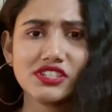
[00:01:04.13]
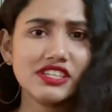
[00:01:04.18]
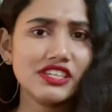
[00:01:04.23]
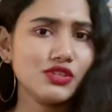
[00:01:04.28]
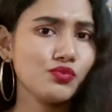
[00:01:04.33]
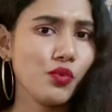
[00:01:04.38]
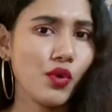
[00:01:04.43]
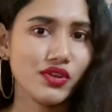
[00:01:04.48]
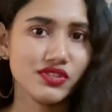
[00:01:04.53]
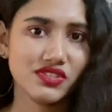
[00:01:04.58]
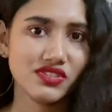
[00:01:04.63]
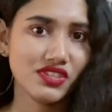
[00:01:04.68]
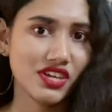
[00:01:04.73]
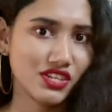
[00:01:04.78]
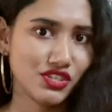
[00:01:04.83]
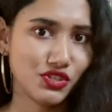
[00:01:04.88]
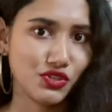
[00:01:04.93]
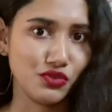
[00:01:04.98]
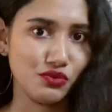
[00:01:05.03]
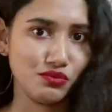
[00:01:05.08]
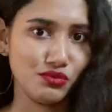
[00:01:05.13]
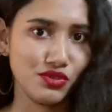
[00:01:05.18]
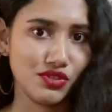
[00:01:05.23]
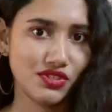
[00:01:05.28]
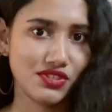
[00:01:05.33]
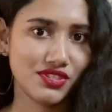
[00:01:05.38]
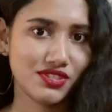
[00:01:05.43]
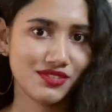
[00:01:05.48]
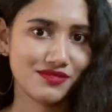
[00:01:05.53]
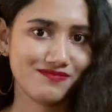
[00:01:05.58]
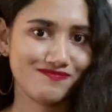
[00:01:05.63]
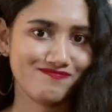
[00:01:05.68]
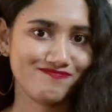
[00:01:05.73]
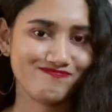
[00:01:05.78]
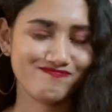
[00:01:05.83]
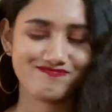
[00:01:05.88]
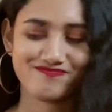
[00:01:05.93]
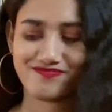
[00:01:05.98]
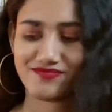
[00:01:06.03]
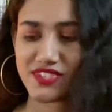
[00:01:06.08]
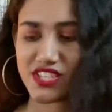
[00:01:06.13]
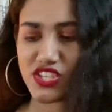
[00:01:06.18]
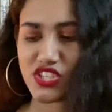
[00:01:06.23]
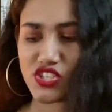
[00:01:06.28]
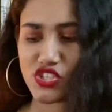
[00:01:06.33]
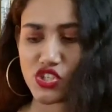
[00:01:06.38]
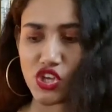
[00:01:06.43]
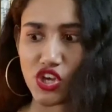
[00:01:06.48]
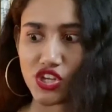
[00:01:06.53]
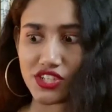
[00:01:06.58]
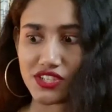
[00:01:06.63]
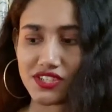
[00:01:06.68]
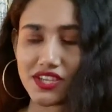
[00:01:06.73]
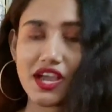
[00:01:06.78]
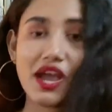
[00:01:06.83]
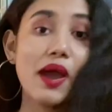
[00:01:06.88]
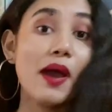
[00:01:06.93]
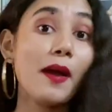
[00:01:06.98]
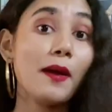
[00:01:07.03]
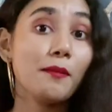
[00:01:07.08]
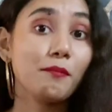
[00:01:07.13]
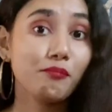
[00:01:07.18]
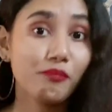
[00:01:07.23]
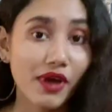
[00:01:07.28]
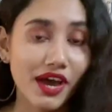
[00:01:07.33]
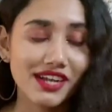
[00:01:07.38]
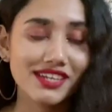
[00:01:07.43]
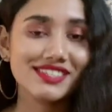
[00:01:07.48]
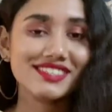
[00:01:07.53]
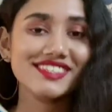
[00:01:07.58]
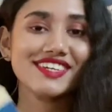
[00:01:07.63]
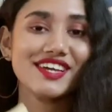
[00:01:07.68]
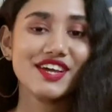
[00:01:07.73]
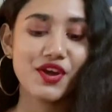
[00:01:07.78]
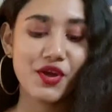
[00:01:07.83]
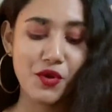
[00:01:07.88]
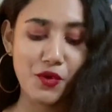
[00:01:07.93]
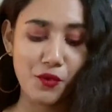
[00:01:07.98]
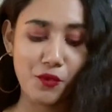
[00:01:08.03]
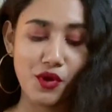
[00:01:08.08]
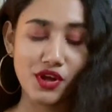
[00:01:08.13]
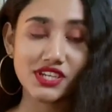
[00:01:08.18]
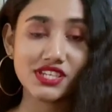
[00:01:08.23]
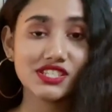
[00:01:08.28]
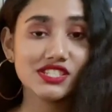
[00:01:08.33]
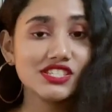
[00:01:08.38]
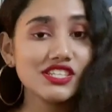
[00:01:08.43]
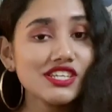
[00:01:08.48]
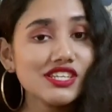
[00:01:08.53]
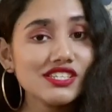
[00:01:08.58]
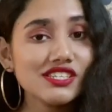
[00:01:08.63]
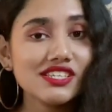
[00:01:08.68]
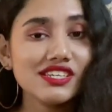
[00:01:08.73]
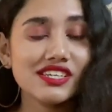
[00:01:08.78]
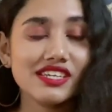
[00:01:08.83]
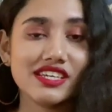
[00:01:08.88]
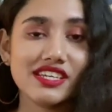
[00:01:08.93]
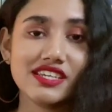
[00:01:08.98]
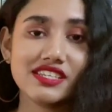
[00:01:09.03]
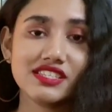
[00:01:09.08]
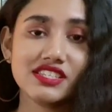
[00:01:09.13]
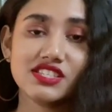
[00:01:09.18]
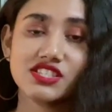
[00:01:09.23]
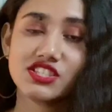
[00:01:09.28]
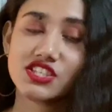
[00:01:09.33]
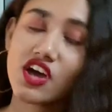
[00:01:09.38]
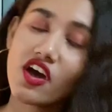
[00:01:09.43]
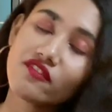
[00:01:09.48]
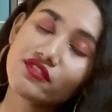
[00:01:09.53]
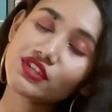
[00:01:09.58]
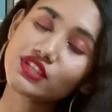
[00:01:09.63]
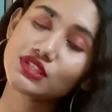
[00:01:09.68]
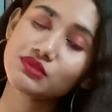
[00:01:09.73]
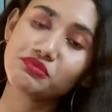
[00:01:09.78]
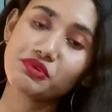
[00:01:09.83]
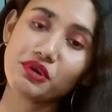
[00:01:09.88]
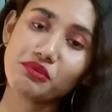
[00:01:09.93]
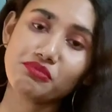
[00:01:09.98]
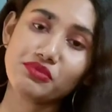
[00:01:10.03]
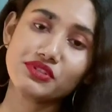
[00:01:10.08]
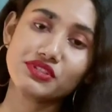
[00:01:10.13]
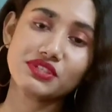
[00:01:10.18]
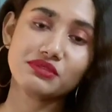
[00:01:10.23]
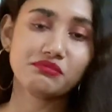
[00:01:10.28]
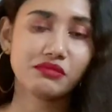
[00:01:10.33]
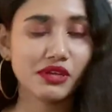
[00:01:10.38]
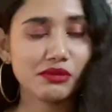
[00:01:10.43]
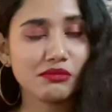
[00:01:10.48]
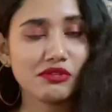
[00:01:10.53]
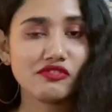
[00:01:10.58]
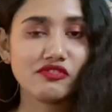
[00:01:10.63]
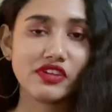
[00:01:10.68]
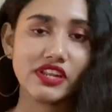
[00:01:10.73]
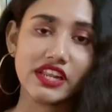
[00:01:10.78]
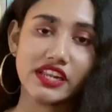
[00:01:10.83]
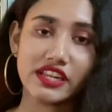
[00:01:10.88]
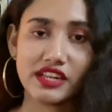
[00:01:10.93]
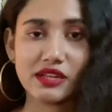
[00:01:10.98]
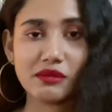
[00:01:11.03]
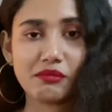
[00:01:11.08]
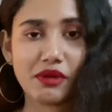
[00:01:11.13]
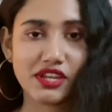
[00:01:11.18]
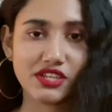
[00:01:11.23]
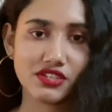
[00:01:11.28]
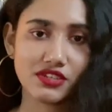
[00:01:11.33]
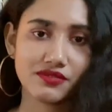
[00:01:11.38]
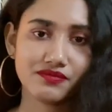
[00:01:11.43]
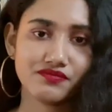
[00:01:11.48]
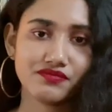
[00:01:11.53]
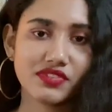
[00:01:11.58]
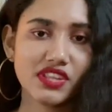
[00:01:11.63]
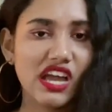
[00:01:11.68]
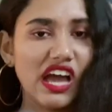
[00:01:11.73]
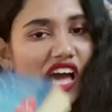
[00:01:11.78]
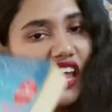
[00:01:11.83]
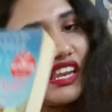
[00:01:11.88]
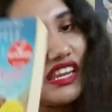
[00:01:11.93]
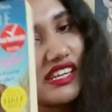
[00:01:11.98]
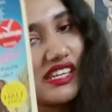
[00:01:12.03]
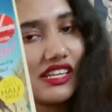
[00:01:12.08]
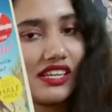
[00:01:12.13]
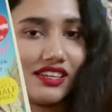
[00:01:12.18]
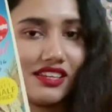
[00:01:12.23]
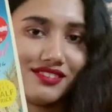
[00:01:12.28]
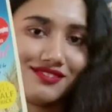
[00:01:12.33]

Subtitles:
it wasn't that humorous. Sorry. But what it did is it served its purpose. It made me feel a little better. A little.